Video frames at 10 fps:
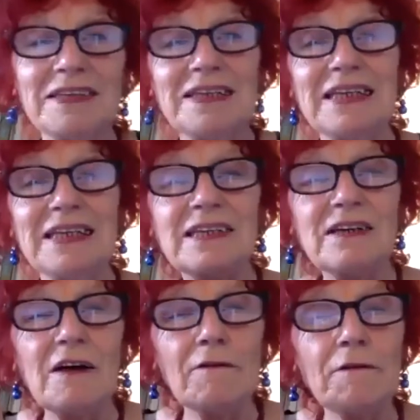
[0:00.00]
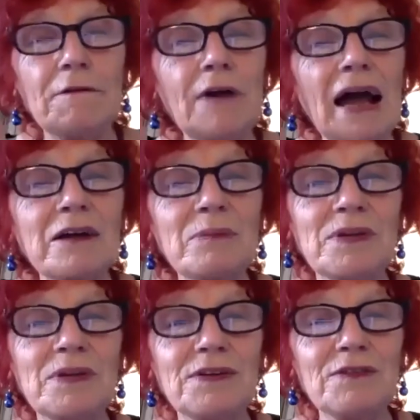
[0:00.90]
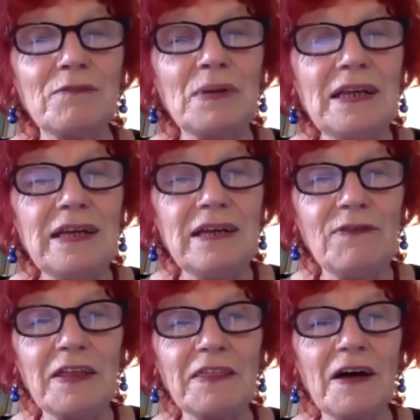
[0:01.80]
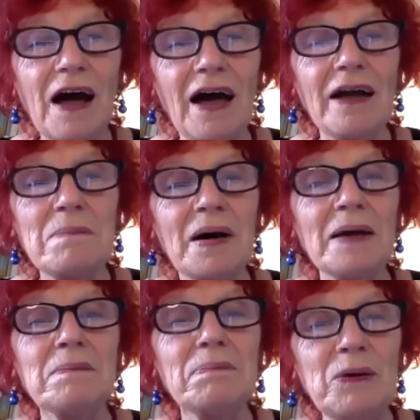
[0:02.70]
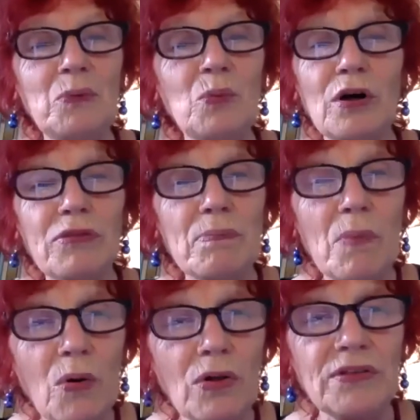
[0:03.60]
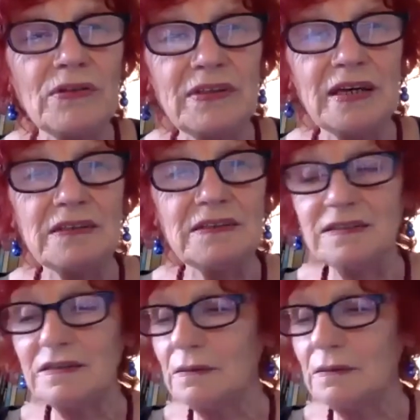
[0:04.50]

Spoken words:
is a fragment of believing that I might be worth more than this.